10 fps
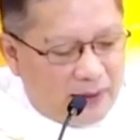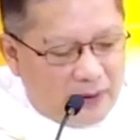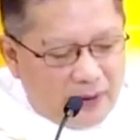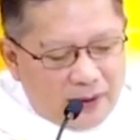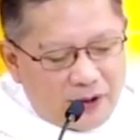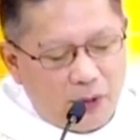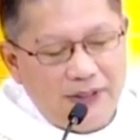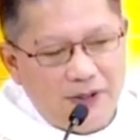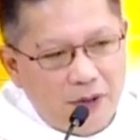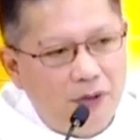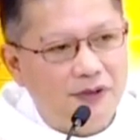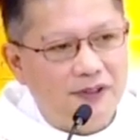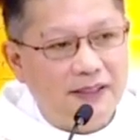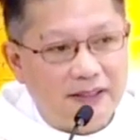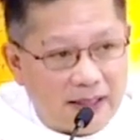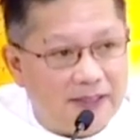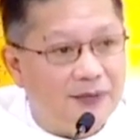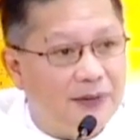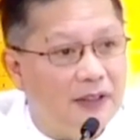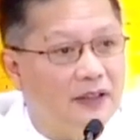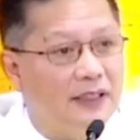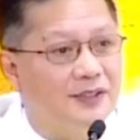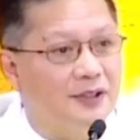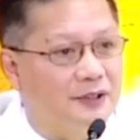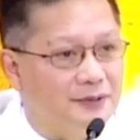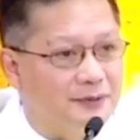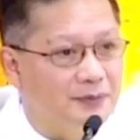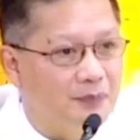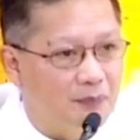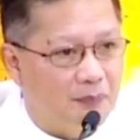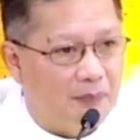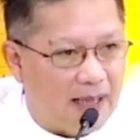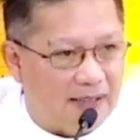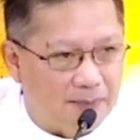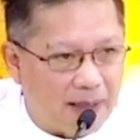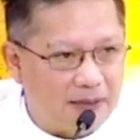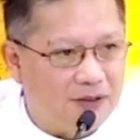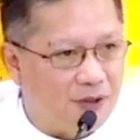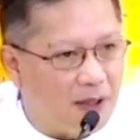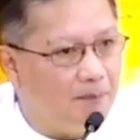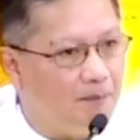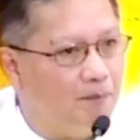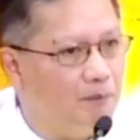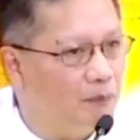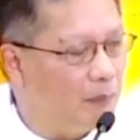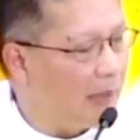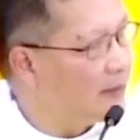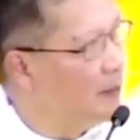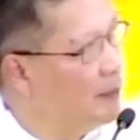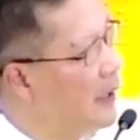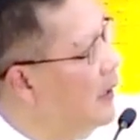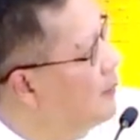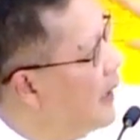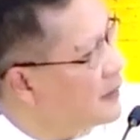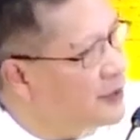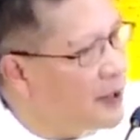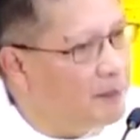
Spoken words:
So we chose the Transfiguration as a backdrop, like the big backdrop